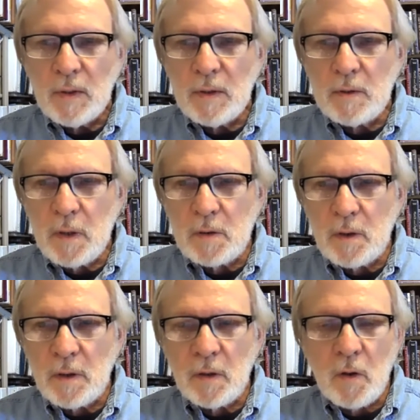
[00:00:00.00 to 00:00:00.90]
He says
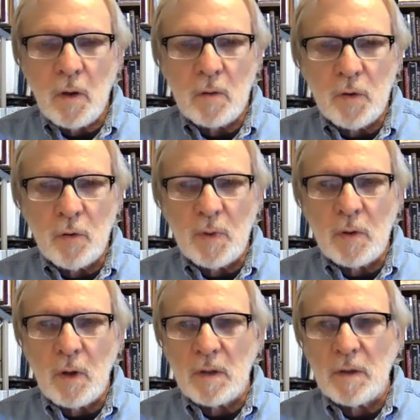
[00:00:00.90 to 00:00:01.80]
that in co- human
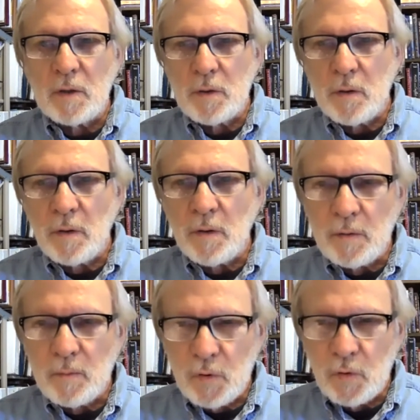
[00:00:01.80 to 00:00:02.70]
cognition, there are
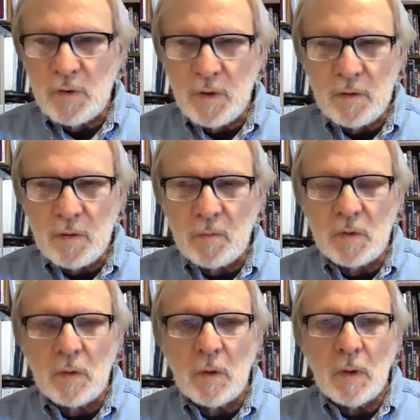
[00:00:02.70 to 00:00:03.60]
two
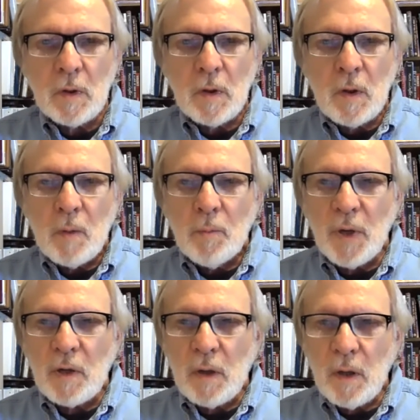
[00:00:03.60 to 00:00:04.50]
systems,
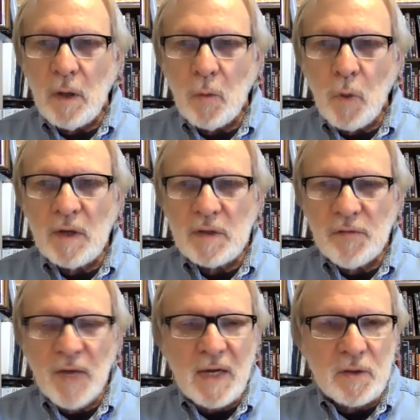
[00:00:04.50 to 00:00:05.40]
but uh, one is
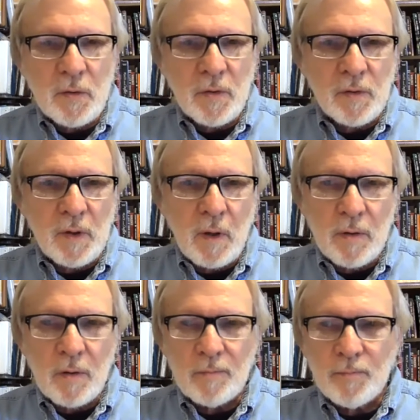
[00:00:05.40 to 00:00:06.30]
faster than the
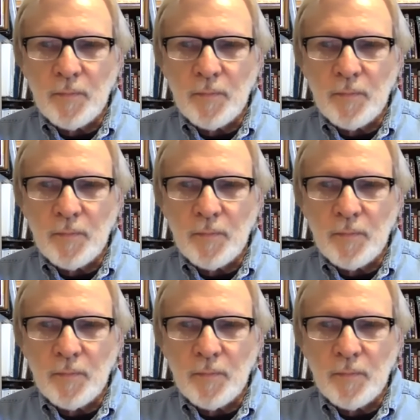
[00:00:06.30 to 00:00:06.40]
other.